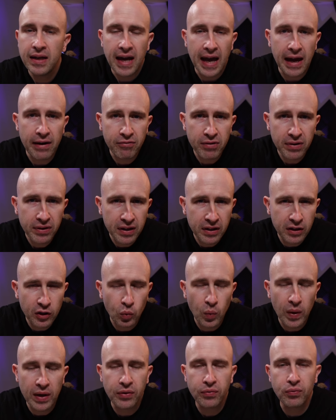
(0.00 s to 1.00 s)
everything that
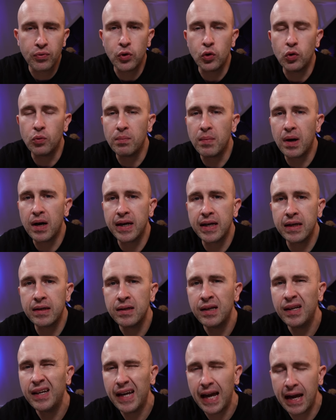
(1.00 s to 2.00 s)
went through your mind,
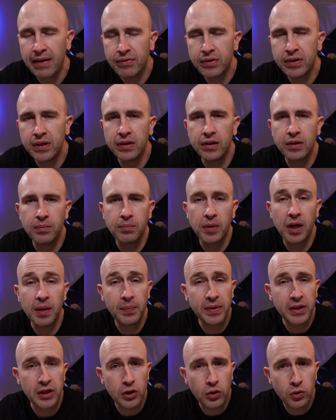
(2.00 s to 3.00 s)
everything that might
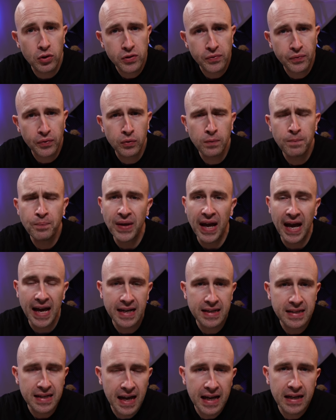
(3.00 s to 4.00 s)
be useful,
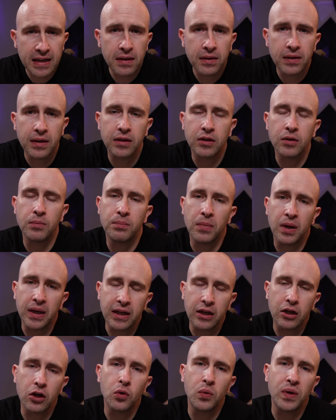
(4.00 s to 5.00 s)
and anything that
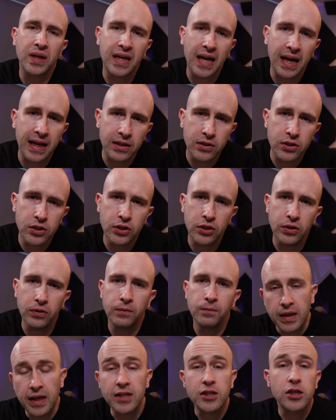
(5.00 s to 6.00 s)
might go against you.
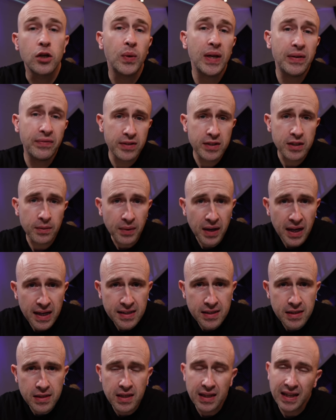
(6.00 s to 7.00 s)
And so even some
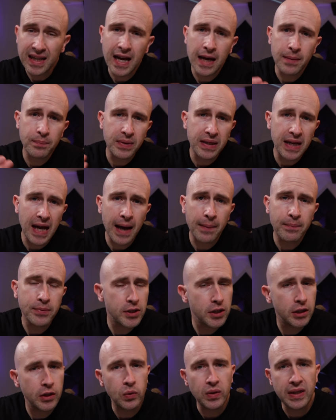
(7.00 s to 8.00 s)
cases that can be
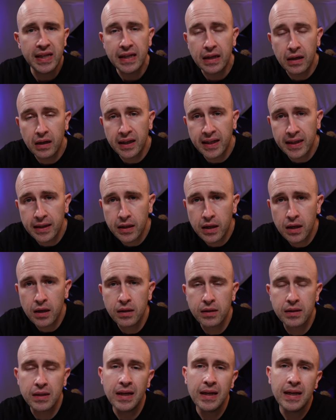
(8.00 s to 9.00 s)
absolutely
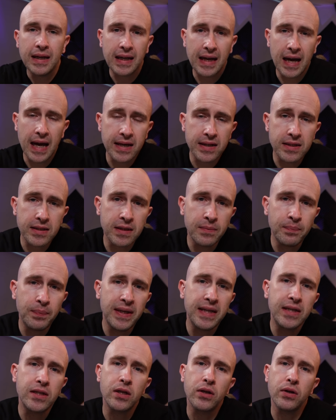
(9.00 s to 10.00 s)
clear-cut can
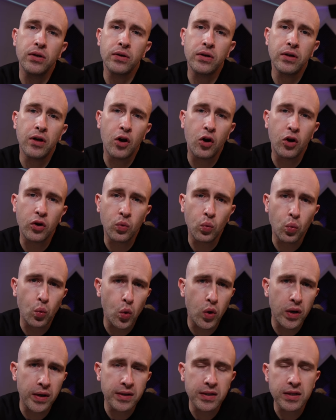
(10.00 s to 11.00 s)
simply turn on
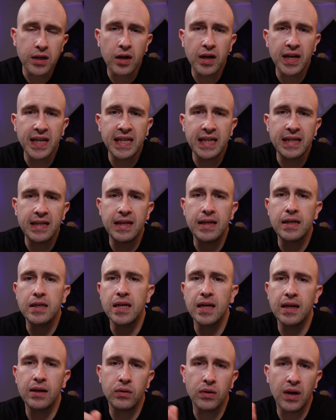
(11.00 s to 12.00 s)
one tiny
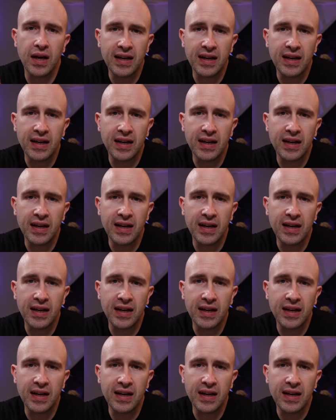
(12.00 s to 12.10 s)
detail